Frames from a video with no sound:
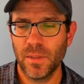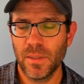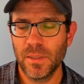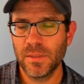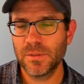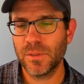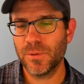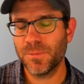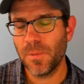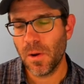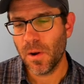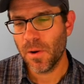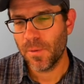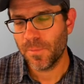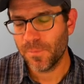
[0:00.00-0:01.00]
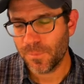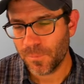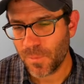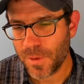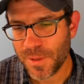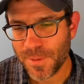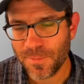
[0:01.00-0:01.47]
So
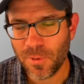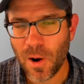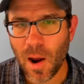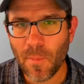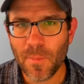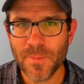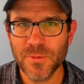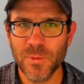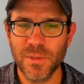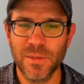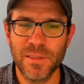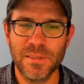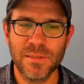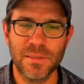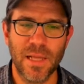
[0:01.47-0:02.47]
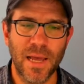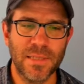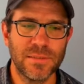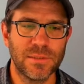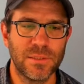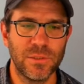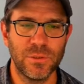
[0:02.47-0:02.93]
one of the problems with these
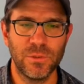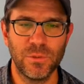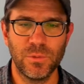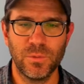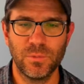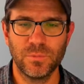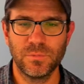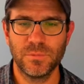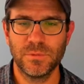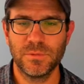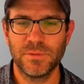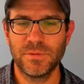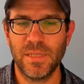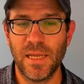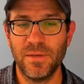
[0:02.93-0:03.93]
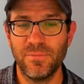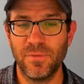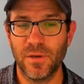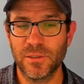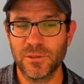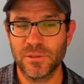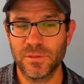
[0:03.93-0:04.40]
last two sed
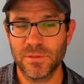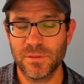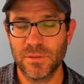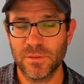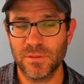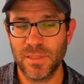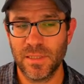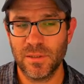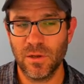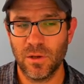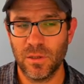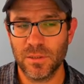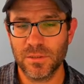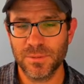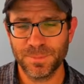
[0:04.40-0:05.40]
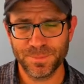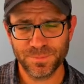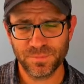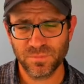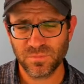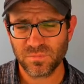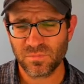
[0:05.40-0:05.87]
functions, sed calls,
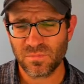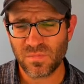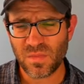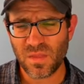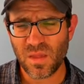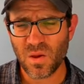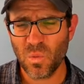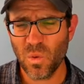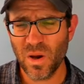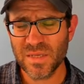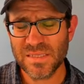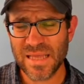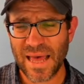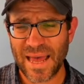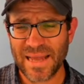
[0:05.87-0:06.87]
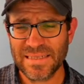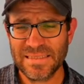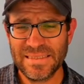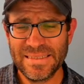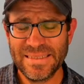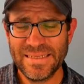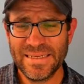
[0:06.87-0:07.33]
was that
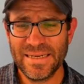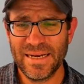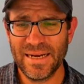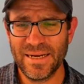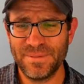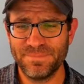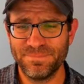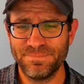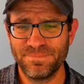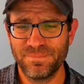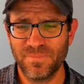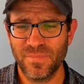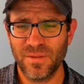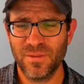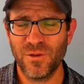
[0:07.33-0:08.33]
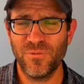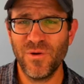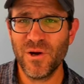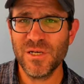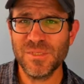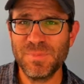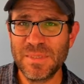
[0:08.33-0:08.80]
um, they're
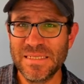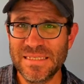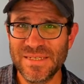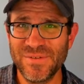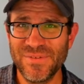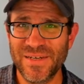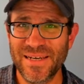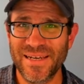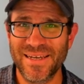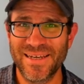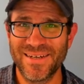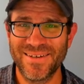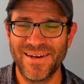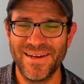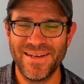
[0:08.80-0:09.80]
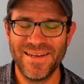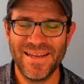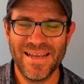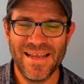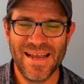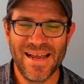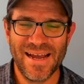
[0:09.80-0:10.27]
very specific, right?
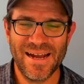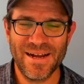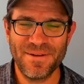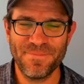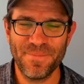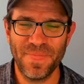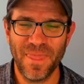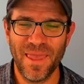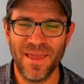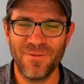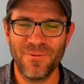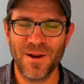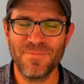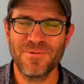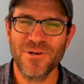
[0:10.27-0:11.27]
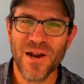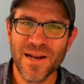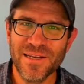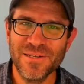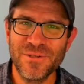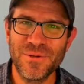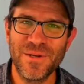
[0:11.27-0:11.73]
Um, and what I'm trying
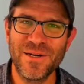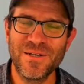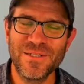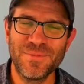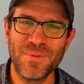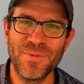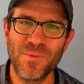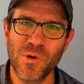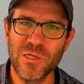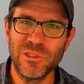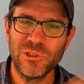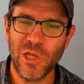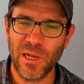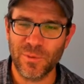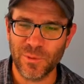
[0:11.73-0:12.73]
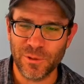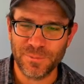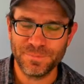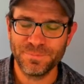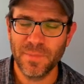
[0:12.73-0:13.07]
to do here is be more general.